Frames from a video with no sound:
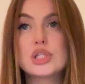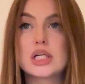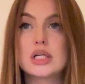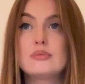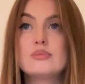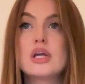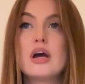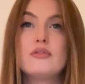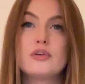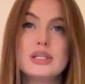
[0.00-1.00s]
terms,
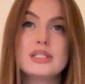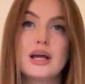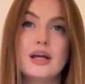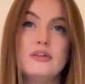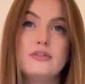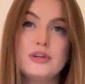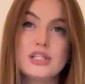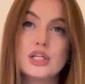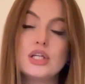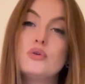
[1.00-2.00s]
for this kind of
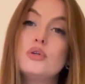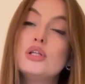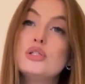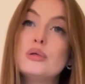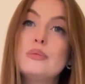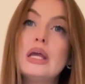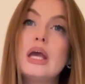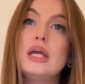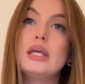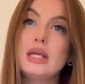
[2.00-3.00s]
visa you need to
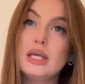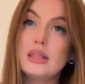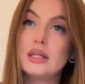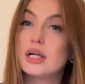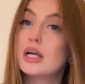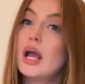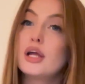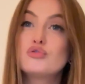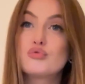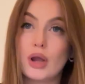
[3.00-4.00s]
be either a
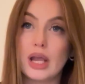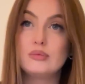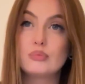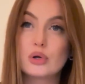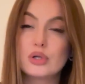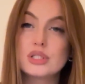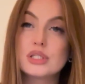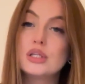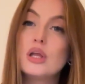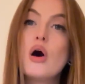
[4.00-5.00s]
trade
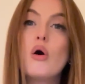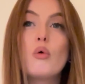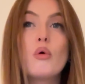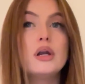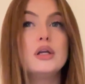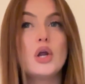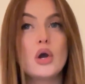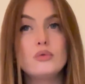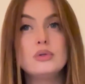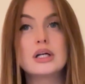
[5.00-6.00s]
person or an
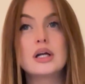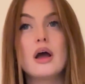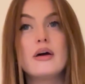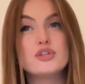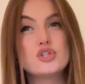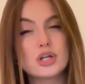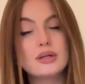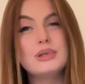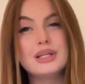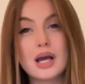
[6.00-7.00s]
owner of a
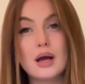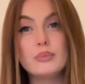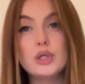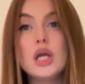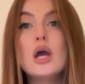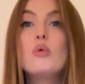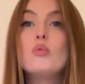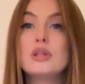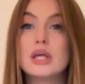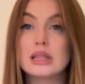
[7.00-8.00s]
German company
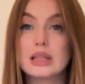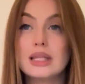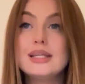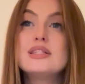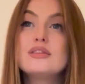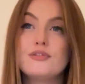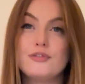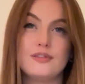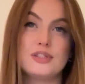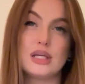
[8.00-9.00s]
with at least
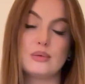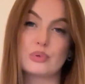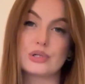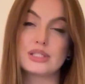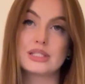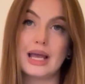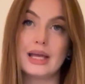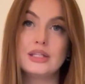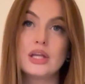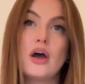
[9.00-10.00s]

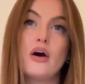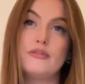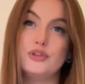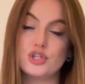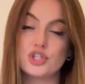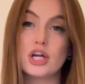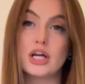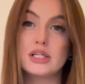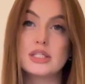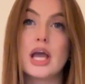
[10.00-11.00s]
50% of the
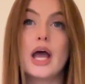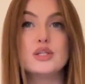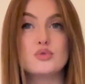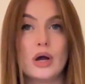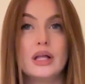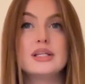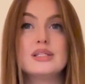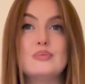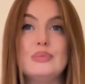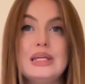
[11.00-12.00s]
shares, as well
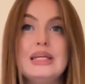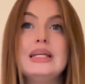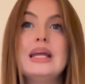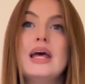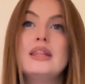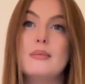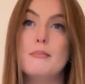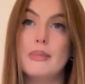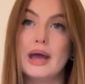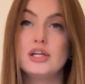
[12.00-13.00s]
as being the
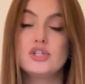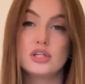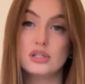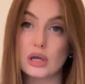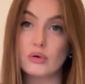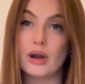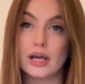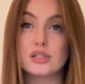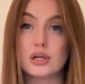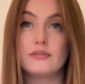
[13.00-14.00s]
managing
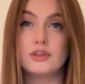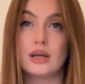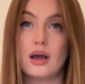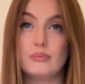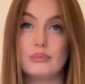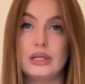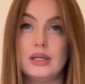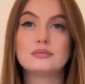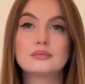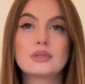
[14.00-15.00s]
director of the company.